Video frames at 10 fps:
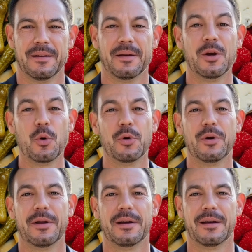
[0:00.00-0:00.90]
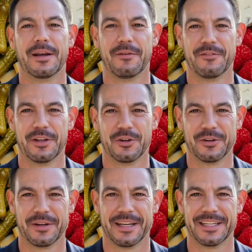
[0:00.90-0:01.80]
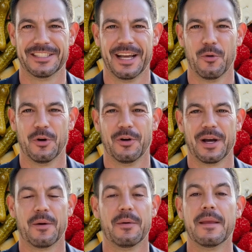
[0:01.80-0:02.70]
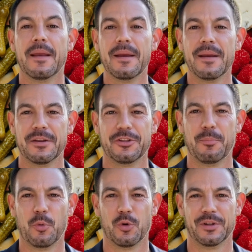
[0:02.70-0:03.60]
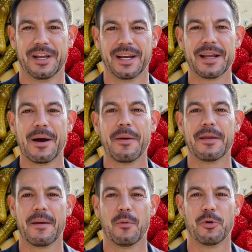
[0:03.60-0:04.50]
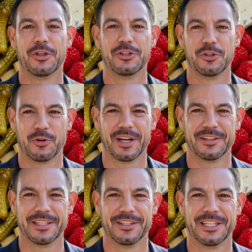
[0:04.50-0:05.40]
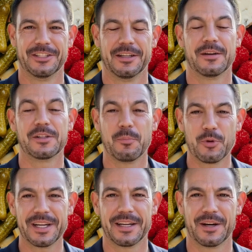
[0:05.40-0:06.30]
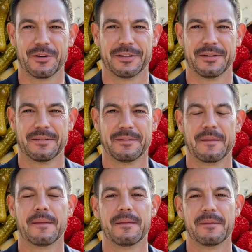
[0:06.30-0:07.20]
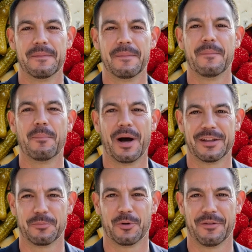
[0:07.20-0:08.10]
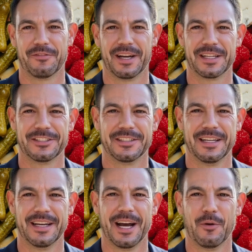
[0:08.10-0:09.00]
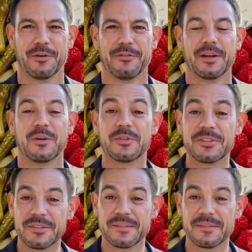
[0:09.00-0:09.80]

yogurt, kefir, and sauerkraut support gut health, which is directly linked to brain health. Possible effects and how it feels.